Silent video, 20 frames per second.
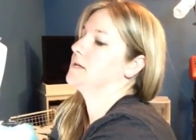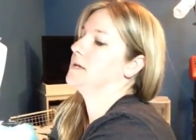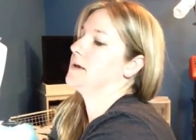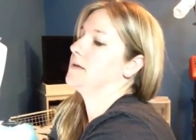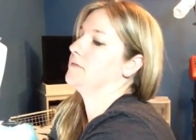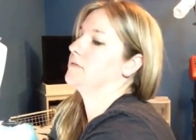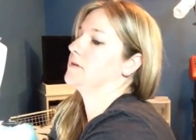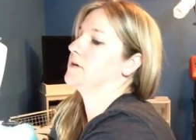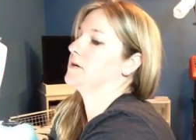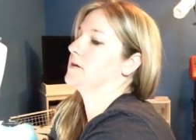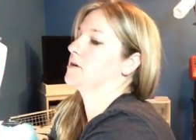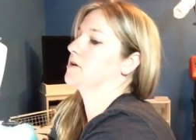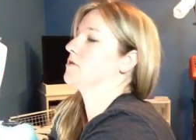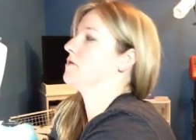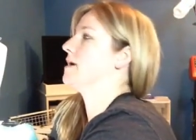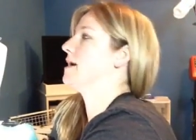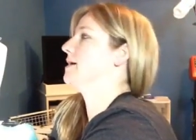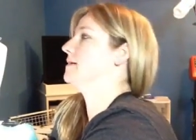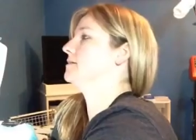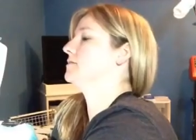get the
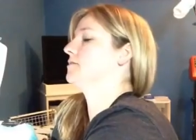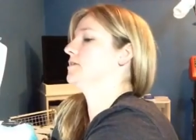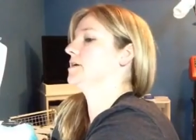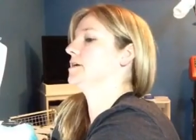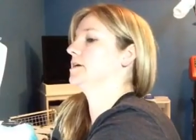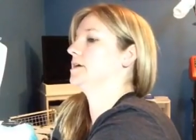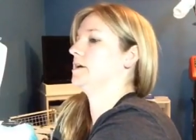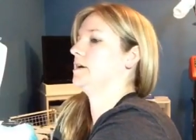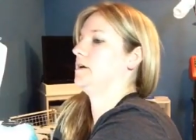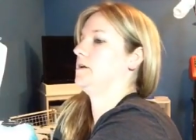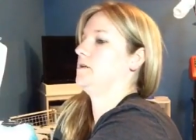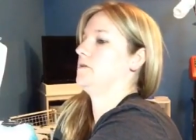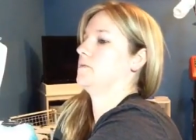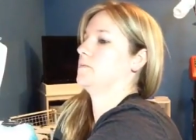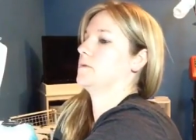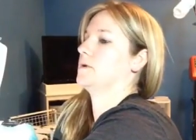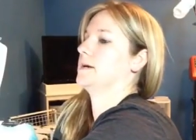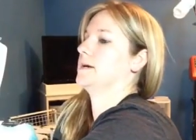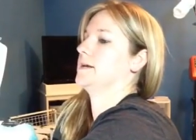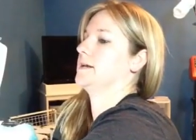correct look, you
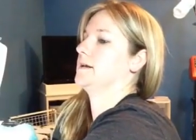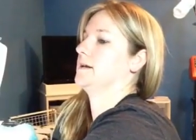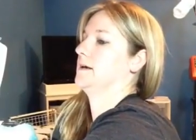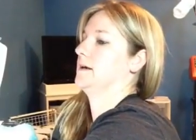want